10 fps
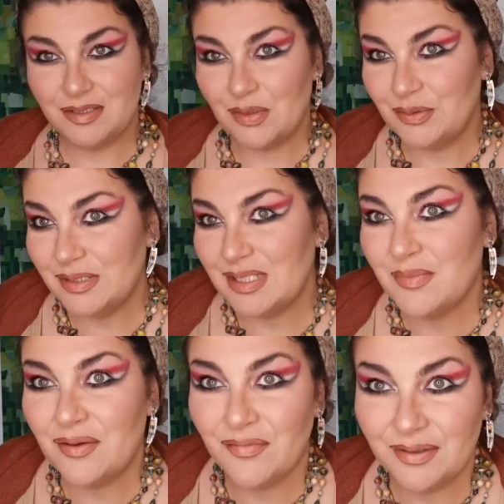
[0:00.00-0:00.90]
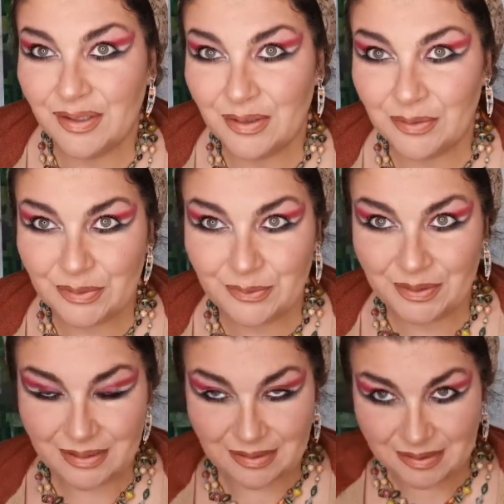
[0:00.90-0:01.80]
So this is my final look
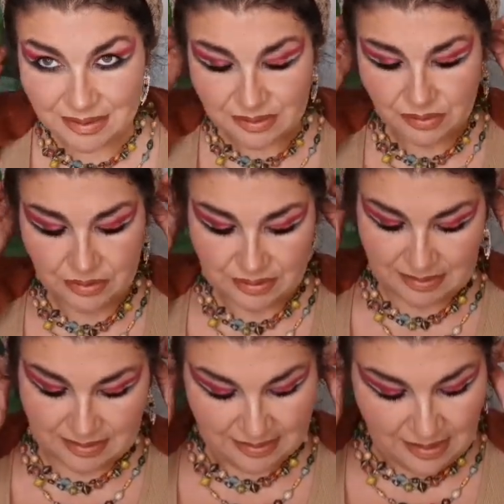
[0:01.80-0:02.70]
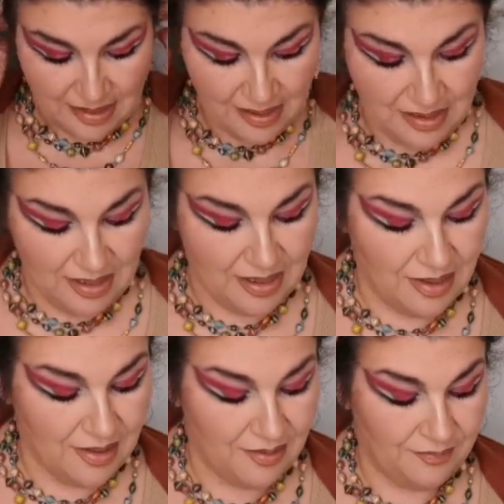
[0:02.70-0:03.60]
with this gorgeous
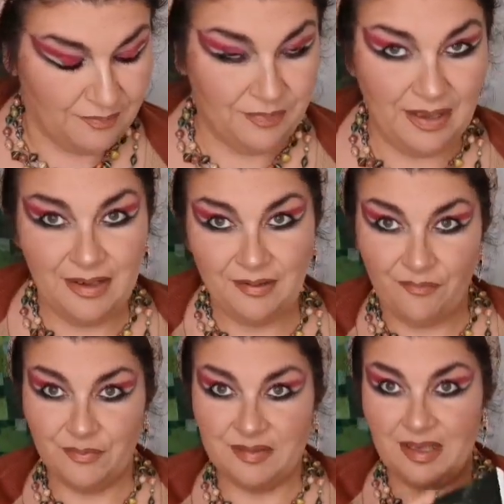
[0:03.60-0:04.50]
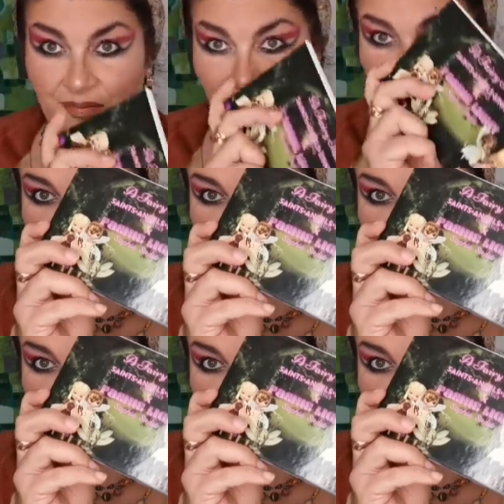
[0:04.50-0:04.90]
palette from Sun